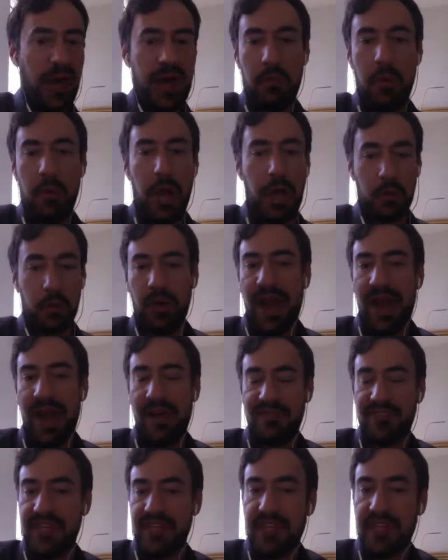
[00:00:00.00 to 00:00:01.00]

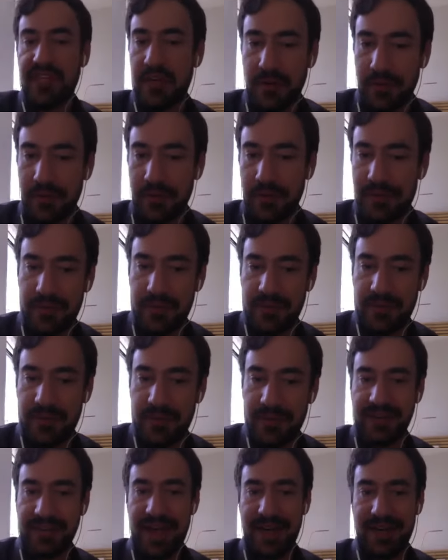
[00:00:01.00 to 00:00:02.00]
whitewater rafting gear or
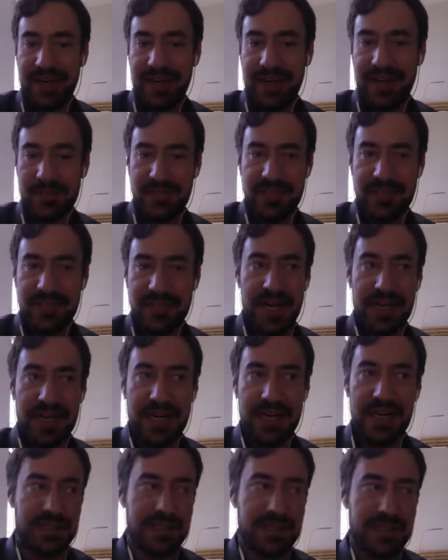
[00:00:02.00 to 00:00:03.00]
something like that because we've
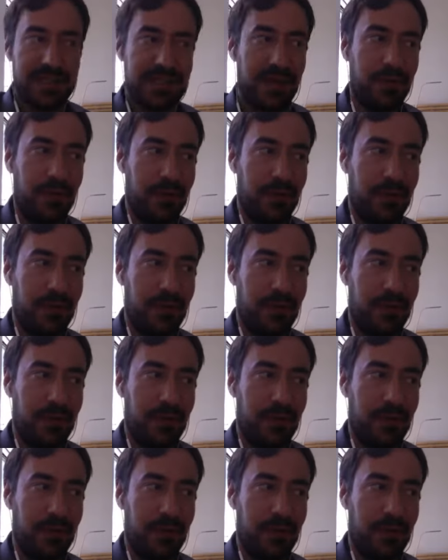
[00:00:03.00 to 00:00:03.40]
decided not to